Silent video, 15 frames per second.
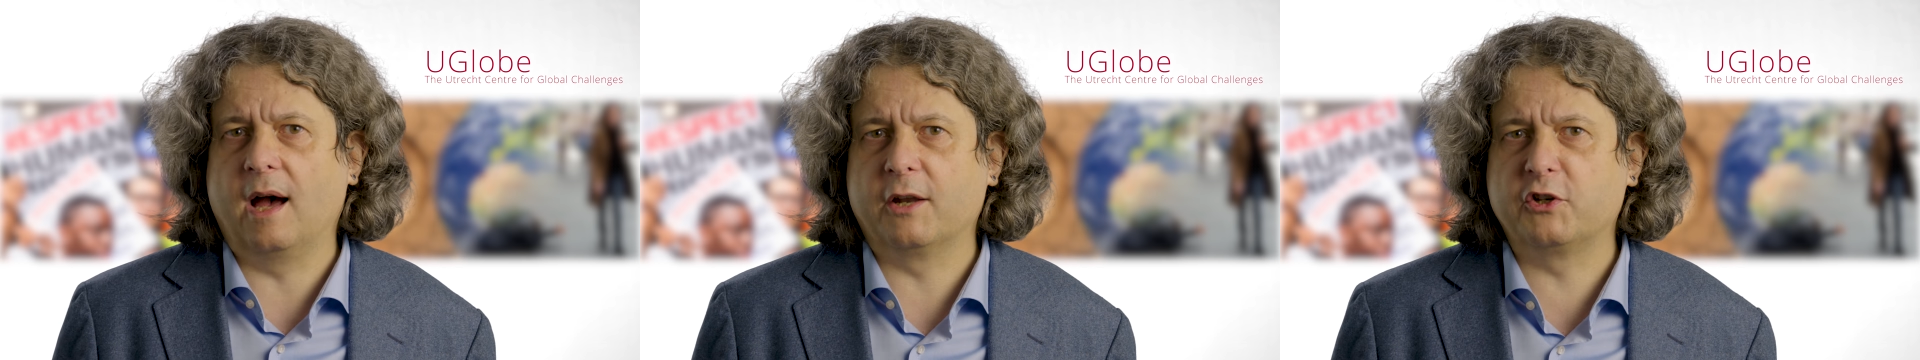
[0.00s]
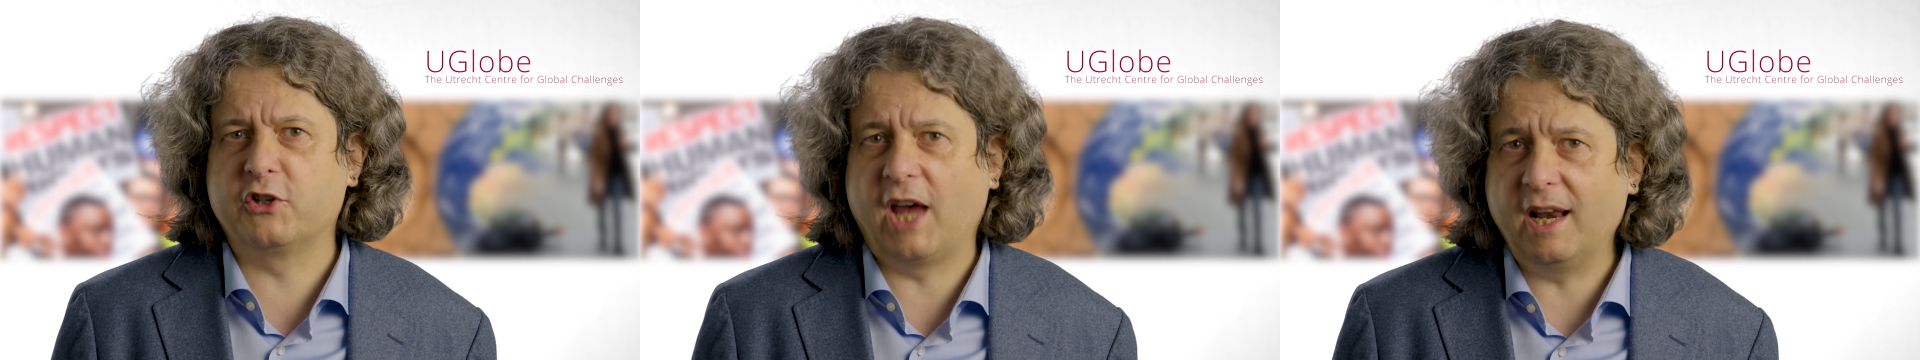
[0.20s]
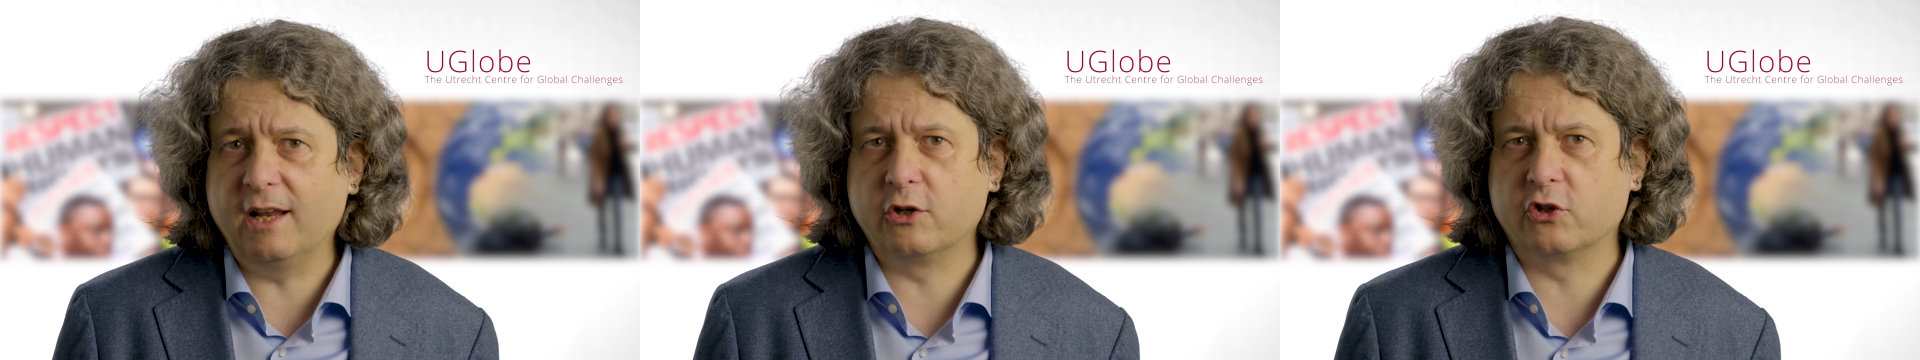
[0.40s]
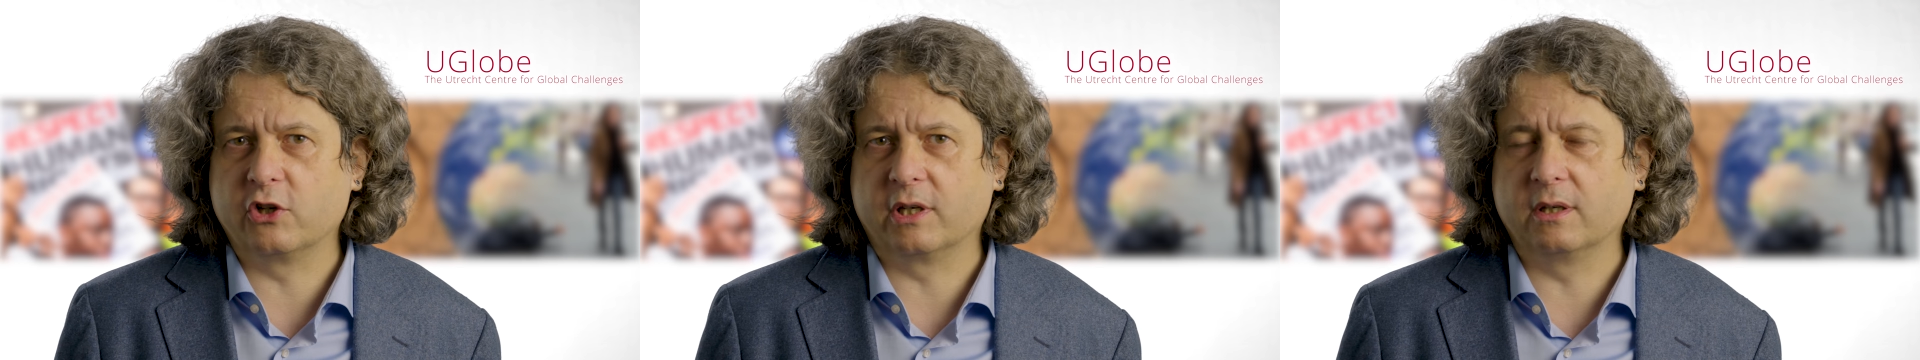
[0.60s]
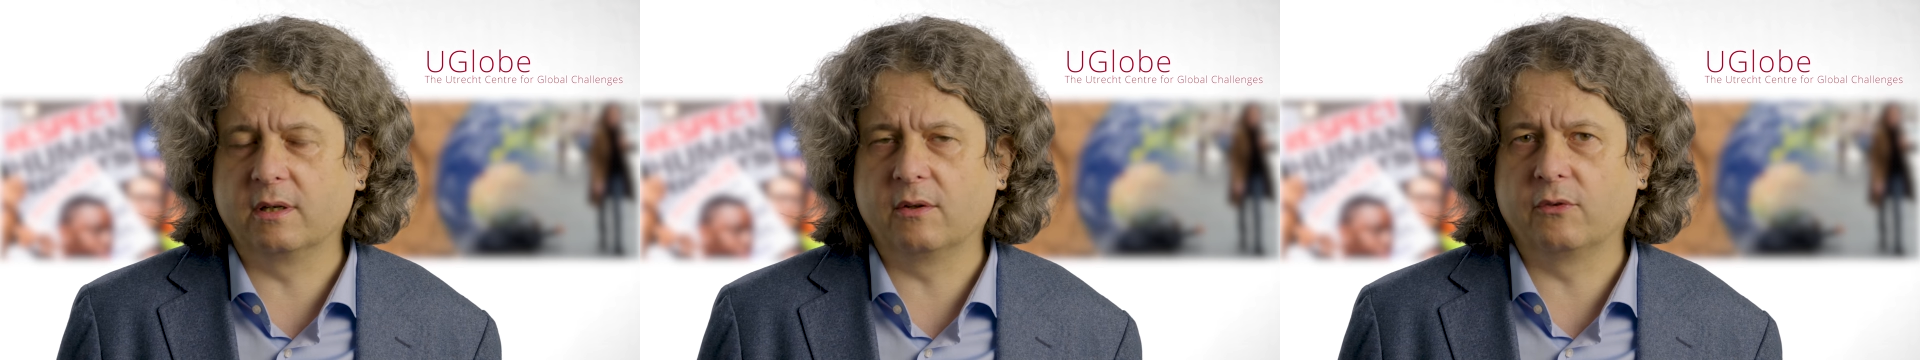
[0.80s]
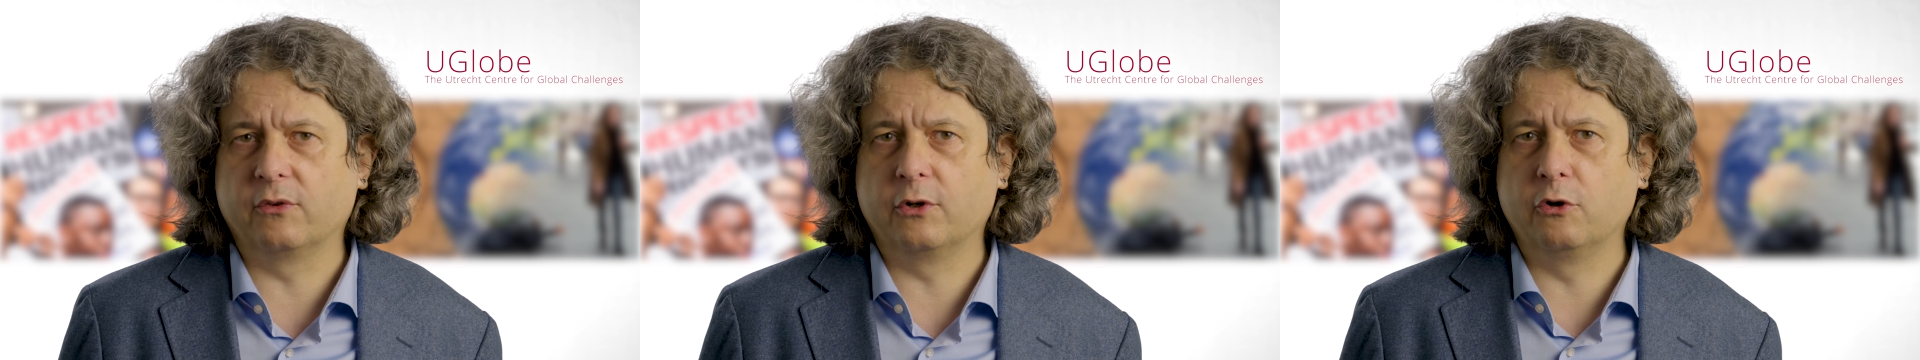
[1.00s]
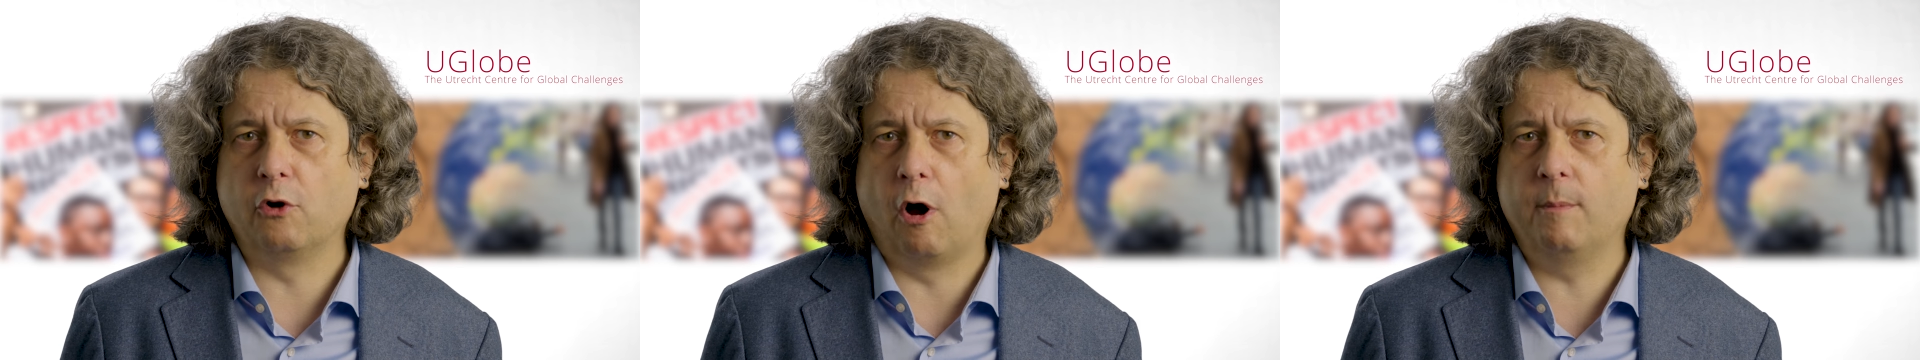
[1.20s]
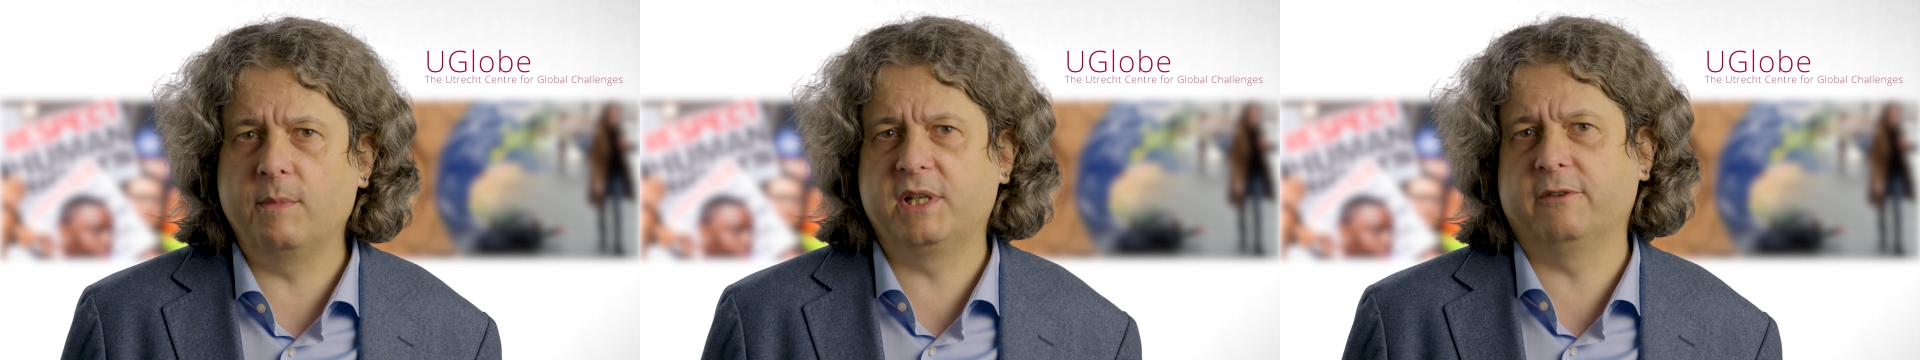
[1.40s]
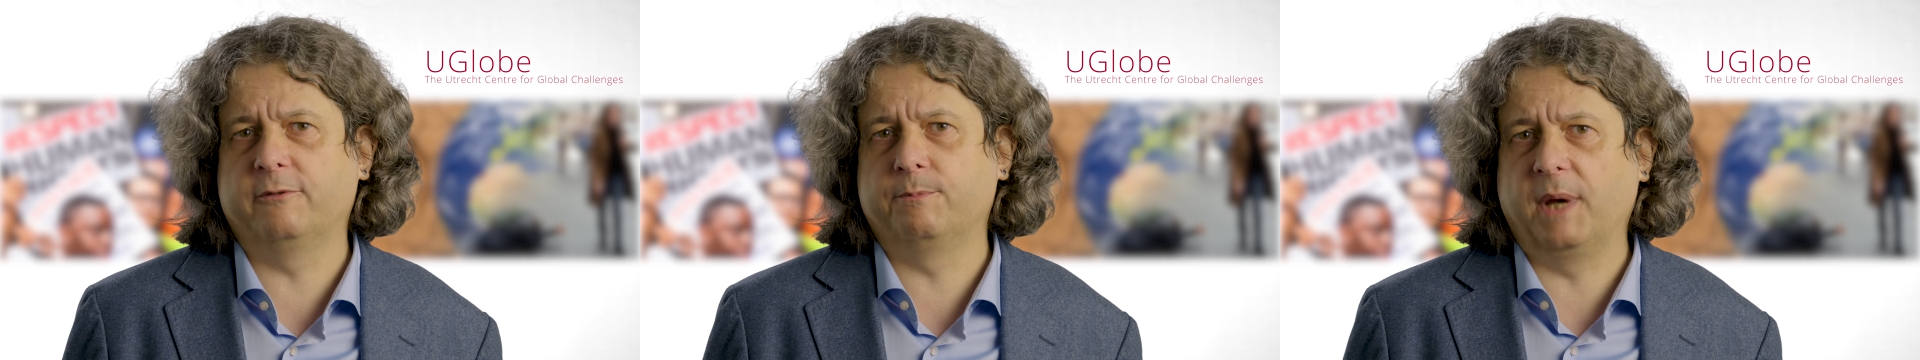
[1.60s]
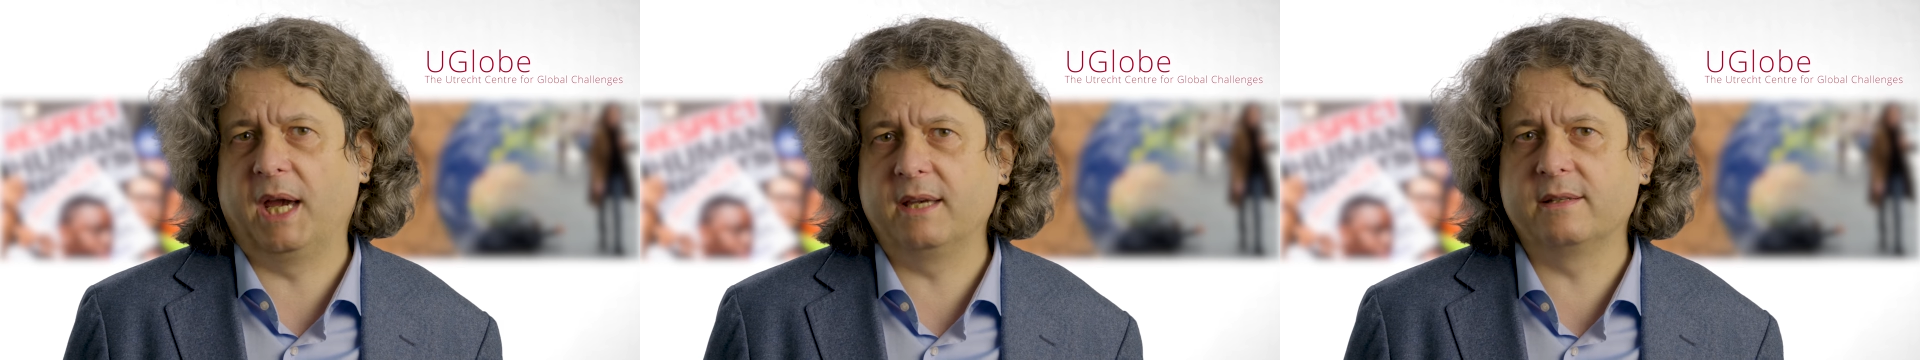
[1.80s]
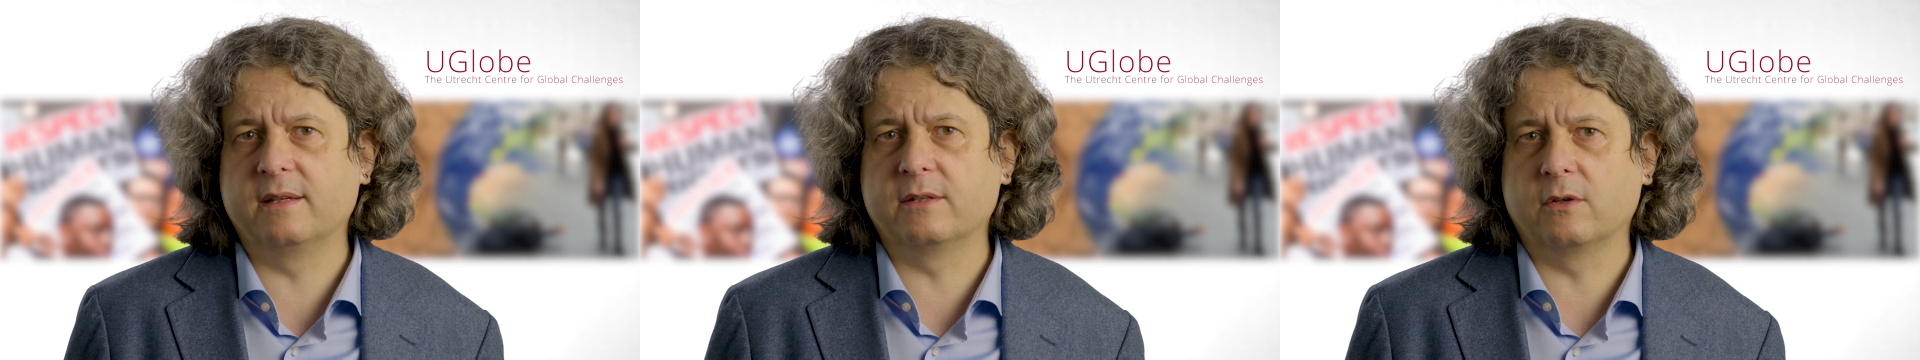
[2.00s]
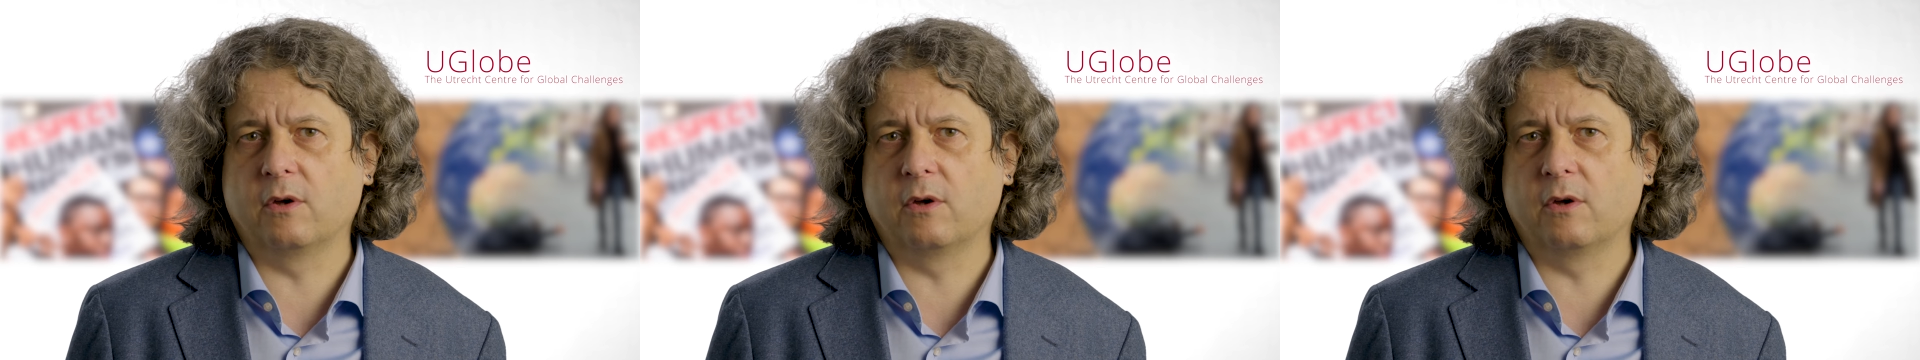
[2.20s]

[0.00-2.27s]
are challenging the normative basis